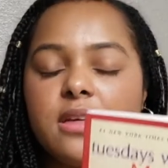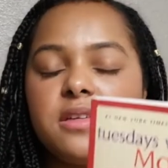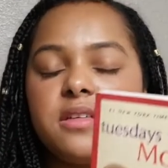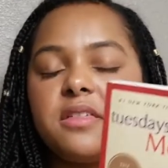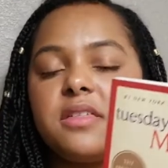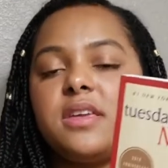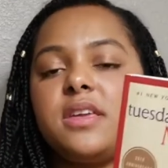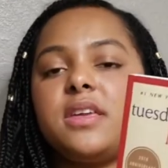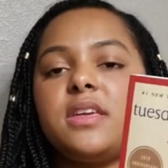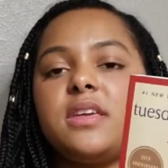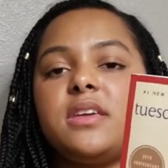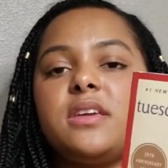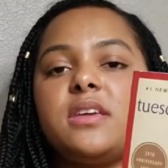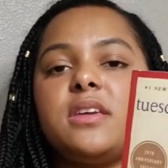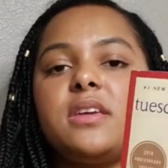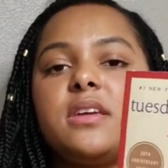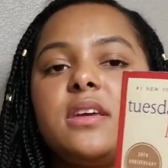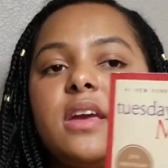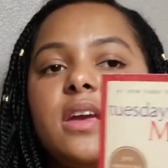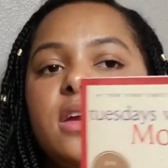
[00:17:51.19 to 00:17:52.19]

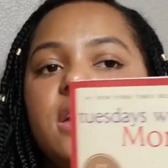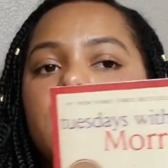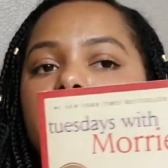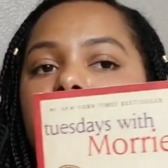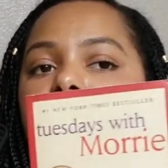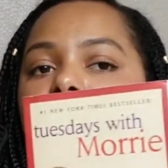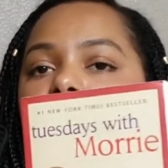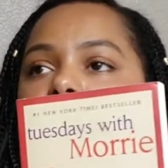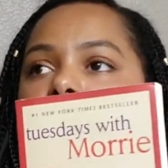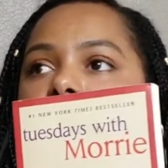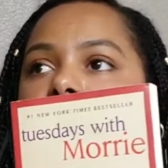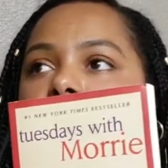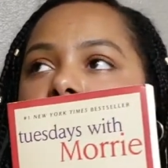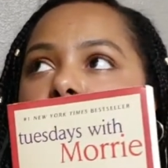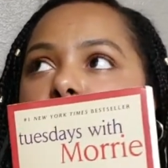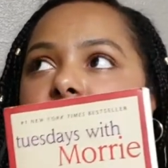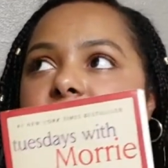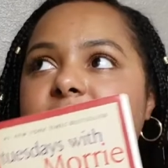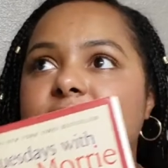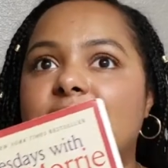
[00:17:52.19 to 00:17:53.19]
thinking and
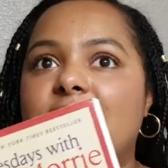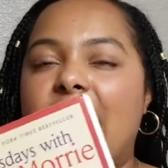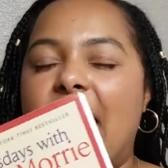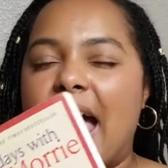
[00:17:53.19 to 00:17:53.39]
wasn't